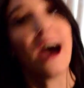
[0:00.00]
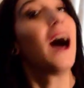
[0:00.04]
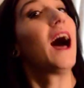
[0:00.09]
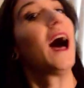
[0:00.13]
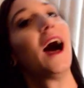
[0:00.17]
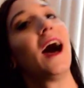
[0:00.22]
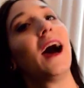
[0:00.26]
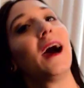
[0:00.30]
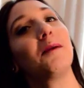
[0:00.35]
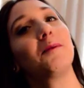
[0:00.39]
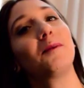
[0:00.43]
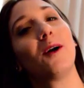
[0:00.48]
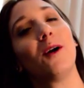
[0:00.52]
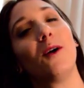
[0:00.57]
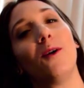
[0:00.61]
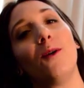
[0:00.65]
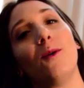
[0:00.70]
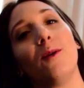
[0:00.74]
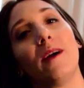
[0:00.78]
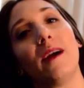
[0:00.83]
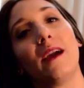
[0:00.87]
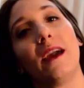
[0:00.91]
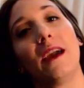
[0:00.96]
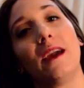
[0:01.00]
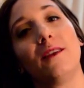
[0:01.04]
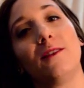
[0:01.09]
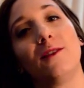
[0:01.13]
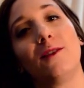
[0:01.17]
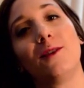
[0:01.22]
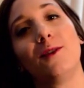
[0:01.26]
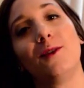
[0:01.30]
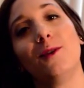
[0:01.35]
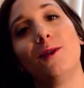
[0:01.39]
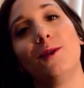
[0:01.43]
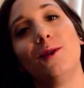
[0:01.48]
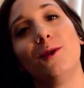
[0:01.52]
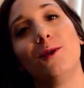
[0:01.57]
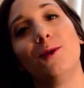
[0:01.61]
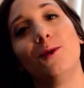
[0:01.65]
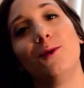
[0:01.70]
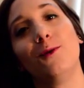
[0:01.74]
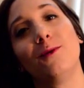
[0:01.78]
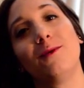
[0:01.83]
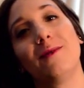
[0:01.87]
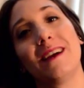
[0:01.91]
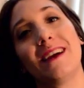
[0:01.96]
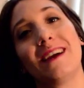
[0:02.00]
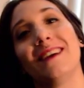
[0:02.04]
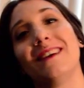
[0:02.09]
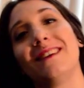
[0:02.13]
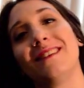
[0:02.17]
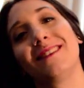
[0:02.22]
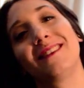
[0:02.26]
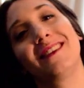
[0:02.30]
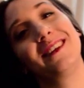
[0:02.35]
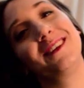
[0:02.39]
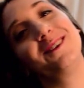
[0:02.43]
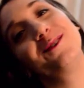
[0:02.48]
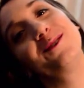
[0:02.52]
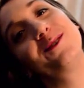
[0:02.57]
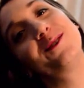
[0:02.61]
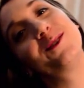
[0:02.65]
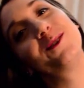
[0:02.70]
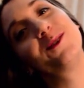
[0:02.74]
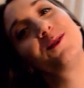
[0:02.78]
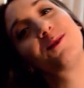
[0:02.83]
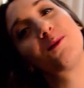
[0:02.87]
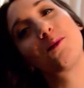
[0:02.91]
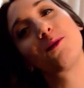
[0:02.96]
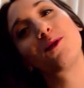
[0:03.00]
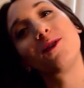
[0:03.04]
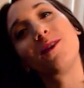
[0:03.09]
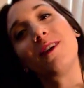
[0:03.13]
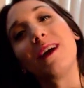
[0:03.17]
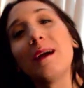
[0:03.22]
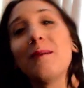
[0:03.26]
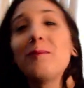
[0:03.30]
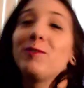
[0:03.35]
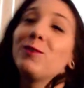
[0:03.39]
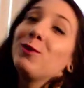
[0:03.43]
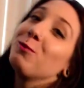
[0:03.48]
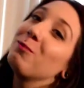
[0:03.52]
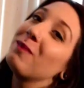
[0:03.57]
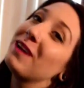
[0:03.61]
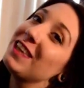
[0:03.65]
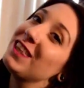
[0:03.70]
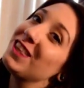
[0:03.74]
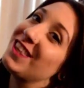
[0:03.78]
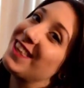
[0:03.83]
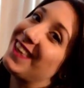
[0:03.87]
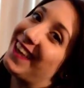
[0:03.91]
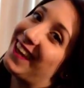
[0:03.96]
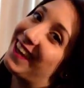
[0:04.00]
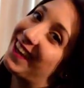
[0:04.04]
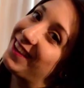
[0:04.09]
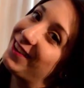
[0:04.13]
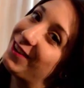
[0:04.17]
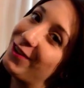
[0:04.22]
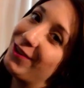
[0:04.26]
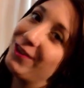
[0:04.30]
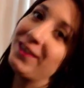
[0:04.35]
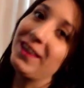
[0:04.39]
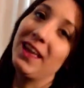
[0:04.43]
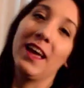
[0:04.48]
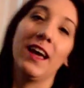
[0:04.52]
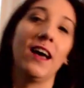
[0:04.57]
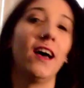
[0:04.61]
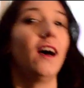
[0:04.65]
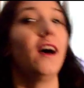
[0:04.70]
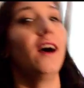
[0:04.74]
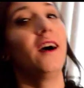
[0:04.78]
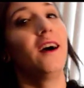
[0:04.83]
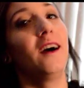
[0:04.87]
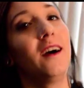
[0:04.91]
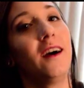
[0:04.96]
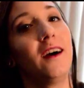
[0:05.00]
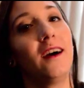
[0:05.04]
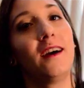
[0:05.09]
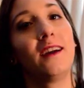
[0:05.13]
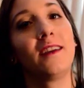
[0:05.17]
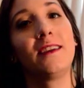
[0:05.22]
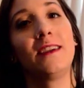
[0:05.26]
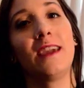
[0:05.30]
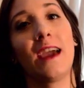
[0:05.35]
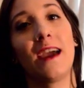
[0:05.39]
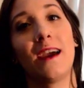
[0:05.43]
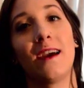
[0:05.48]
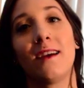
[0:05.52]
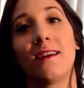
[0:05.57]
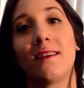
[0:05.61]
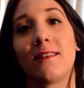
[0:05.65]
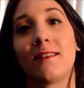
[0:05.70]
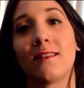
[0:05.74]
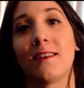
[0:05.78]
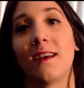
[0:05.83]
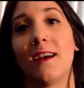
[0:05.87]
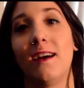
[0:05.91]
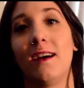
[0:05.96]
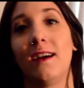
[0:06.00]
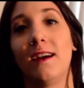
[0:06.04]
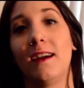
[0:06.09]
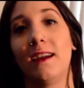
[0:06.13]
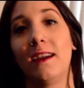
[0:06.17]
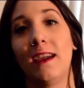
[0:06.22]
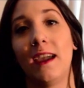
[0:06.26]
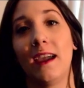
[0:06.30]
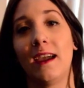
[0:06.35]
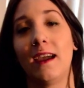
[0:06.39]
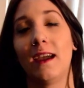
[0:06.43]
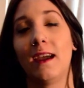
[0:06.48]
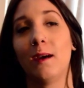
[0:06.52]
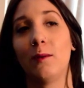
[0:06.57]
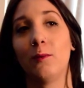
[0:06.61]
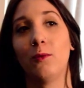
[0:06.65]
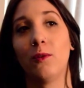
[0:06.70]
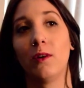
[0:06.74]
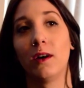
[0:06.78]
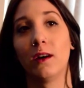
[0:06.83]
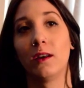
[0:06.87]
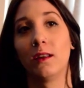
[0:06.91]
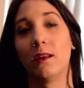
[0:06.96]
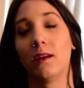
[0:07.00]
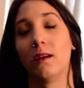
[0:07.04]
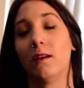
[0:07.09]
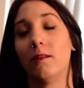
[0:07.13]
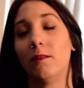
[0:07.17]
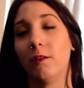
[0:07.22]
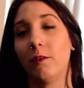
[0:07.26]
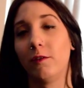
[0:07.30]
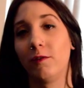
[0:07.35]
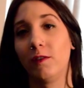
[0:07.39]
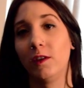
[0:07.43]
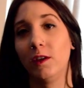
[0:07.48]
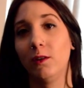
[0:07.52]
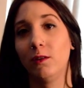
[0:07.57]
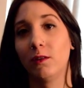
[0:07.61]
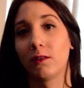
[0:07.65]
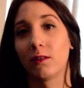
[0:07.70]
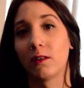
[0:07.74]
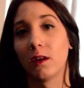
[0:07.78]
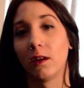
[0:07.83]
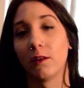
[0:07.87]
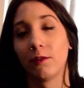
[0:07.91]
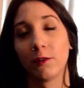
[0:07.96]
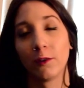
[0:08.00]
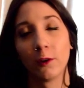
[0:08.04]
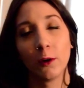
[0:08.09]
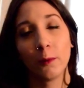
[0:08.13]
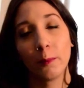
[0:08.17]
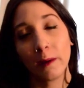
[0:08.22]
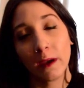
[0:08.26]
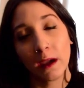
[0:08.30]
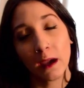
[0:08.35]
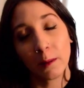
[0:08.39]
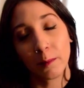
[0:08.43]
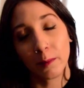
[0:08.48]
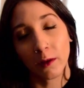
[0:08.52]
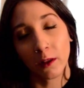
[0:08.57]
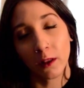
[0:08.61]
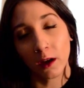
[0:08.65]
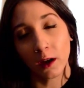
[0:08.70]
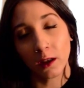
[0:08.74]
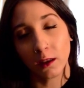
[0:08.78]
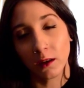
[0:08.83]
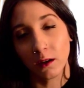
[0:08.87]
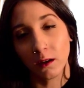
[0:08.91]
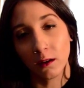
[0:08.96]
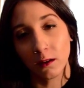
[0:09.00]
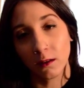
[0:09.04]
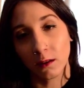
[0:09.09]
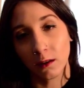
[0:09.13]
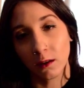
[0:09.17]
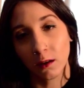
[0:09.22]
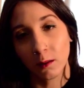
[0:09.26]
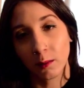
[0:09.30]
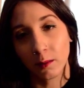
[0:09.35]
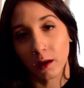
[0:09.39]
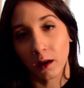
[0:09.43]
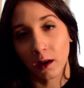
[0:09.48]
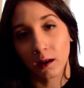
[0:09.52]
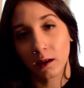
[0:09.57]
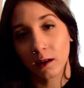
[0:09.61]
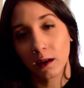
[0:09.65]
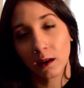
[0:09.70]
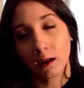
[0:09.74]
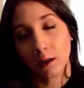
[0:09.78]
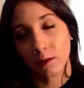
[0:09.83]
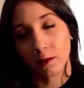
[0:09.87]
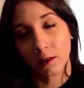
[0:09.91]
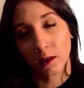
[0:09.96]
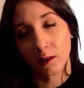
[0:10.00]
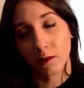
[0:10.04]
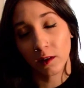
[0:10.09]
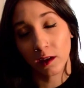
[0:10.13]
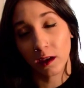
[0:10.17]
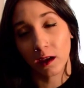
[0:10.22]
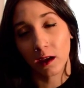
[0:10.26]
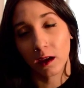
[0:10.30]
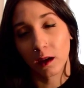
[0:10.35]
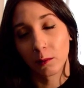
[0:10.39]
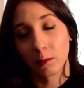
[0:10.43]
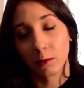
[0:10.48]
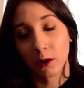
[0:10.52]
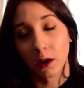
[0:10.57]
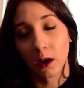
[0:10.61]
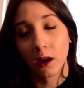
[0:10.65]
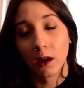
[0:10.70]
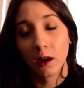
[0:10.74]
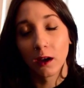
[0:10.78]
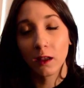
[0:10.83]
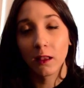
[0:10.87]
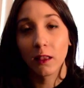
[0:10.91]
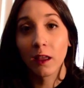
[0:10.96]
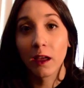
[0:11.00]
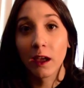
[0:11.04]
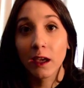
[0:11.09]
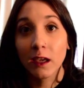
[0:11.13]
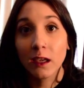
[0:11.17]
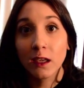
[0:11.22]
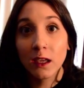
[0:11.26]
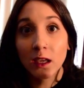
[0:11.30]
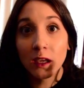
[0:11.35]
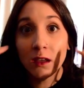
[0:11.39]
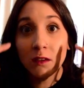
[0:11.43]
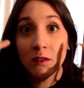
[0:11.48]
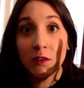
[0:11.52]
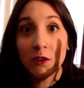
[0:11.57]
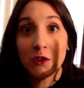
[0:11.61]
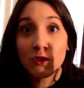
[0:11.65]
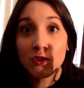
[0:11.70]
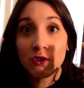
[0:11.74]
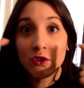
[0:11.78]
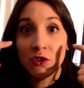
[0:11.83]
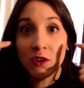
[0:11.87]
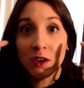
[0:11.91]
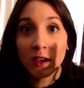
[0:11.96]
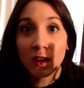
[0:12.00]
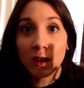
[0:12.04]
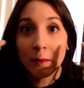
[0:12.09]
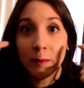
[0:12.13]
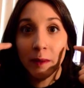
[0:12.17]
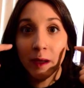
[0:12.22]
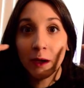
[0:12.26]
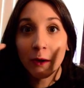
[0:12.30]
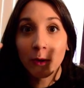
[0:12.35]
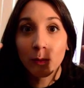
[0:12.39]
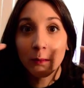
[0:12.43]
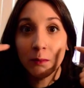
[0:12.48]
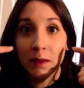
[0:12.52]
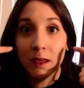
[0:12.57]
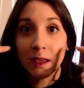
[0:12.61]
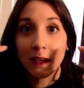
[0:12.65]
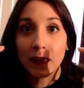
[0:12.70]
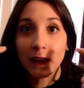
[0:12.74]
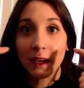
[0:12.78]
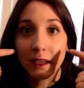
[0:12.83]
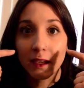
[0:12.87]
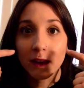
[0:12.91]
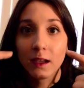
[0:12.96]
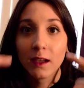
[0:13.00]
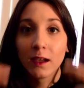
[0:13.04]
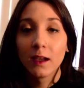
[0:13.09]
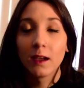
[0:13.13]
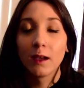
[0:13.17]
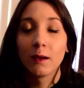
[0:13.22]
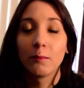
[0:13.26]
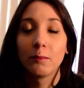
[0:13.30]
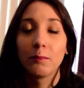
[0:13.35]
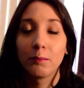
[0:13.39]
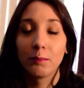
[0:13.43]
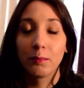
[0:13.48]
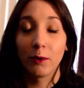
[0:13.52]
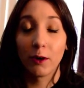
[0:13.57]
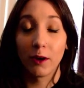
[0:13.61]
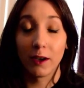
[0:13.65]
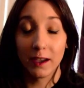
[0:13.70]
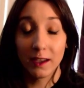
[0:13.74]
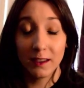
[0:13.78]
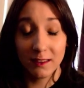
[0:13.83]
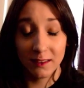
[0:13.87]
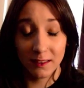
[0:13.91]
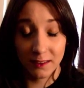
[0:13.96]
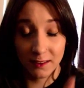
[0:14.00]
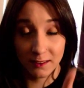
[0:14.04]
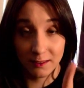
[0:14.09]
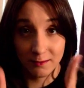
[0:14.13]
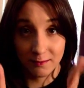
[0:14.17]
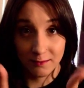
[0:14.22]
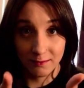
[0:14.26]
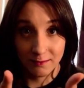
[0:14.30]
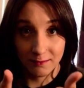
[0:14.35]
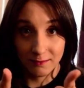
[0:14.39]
I'm going to ask you to subscribe to my channel. Yes, I am one of the few several people on YouTube talking in front of a camera, like, give a shit about me, but